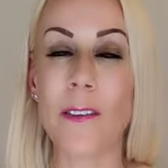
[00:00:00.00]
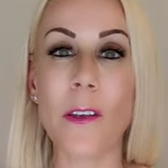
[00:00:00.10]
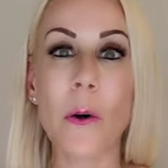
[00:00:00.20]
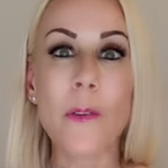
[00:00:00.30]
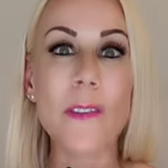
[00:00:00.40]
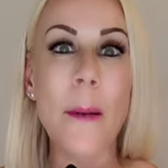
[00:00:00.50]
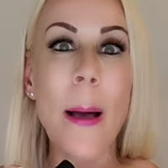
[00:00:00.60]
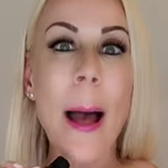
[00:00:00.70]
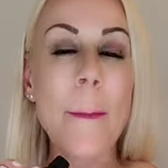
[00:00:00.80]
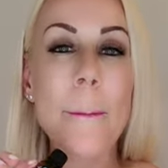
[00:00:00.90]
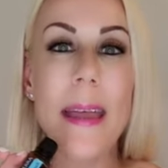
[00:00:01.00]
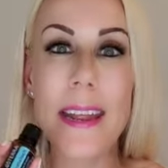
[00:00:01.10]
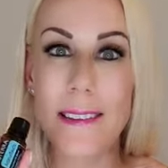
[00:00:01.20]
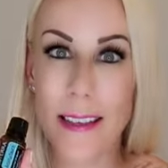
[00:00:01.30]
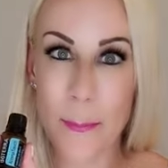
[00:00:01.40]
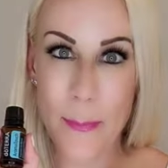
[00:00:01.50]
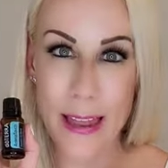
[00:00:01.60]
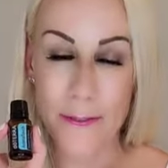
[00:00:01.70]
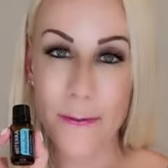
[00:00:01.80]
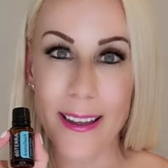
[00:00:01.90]
So some amazing
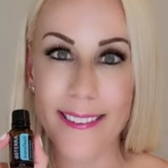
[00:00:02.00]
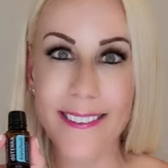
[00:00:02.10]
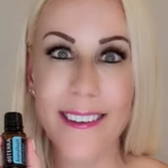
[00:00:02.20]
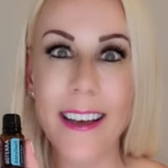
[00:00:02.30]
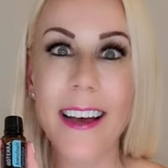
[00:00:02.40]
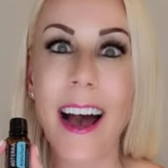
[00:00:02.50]
benefits